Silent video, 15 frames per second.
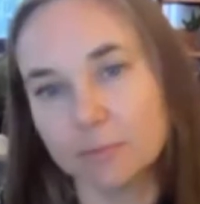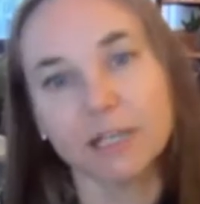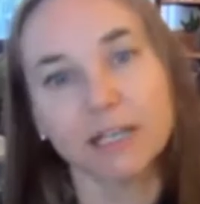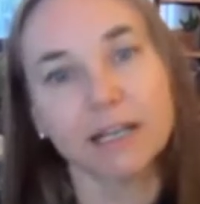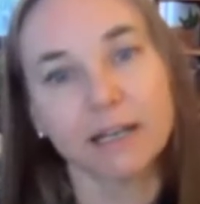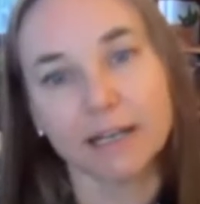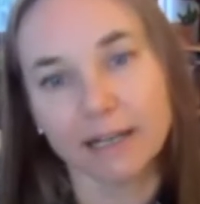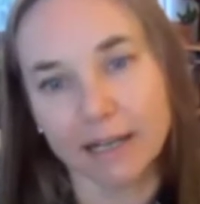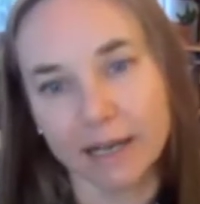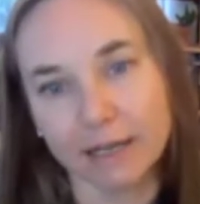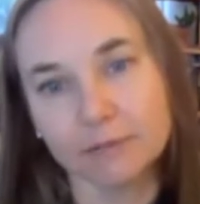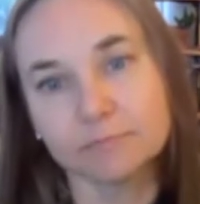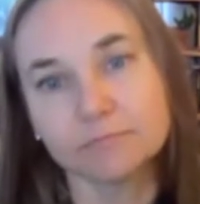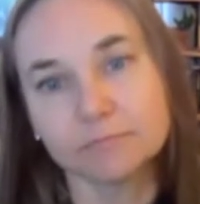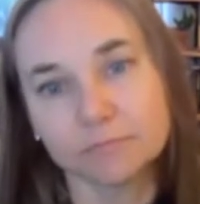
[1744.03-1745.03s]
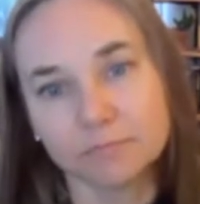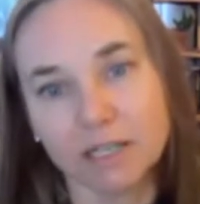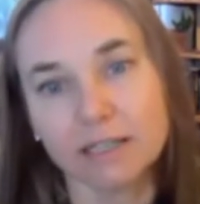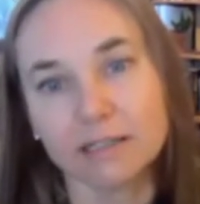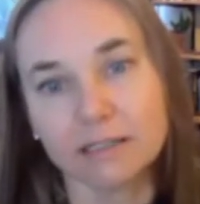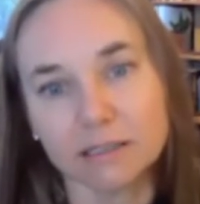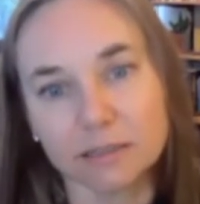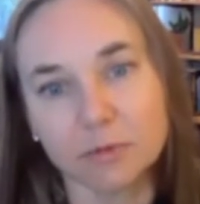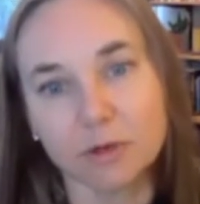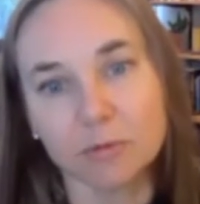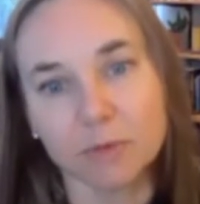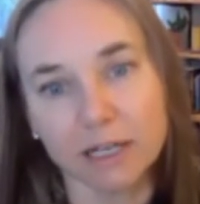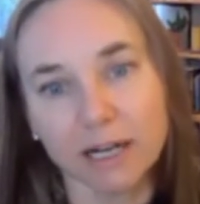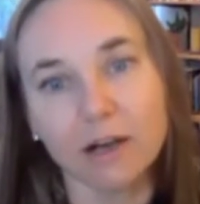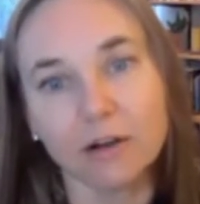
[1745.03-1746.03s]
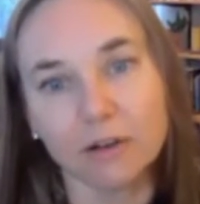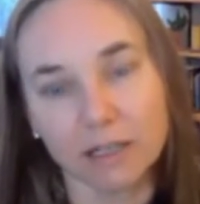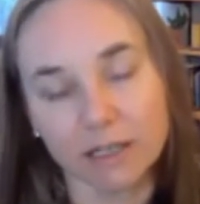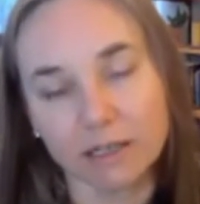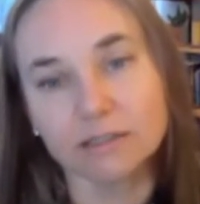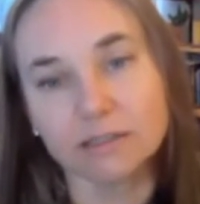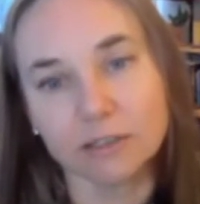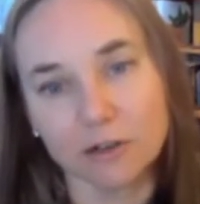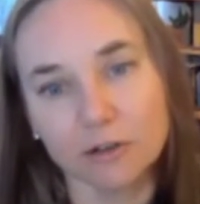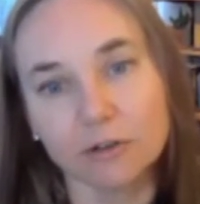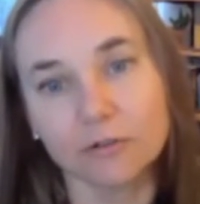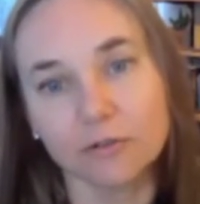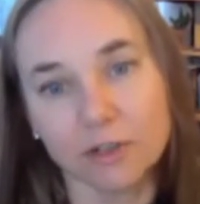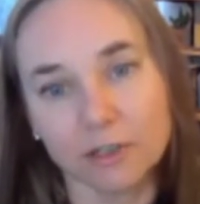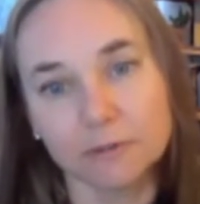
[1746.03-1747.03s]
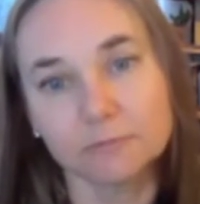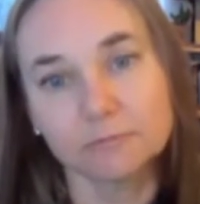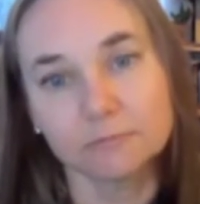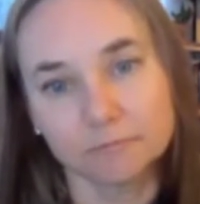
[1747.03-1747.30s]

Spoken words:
begin again in this moment? How can I start over?